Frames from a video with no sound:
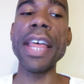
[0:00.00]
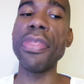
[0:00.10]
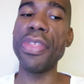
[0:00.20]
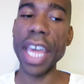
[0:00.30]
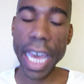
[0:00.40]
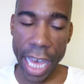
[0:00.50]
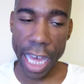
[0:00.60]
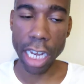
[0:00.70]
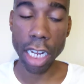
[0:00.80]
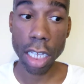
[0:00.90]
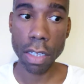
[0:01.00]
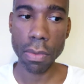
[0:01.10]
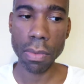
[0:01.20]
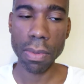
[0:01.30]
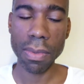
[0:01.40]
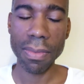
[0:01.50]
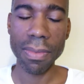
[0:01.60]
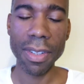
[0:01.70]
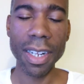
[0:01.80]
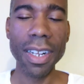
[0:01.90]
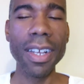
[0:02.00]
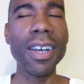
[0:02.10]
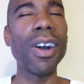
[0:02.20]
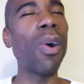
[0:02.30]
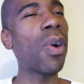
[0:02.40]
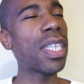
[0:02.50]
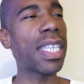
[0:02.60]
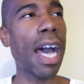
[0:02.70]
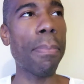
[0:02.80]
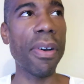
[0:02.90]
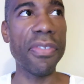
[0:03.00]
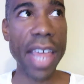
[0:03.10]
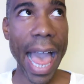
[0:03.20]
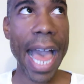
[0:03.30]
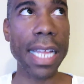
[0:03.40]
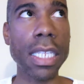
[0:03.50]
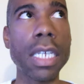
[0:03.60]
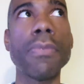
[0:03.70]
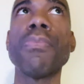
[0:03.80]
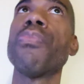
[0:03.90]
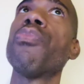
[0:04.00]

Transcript: And then on top of that,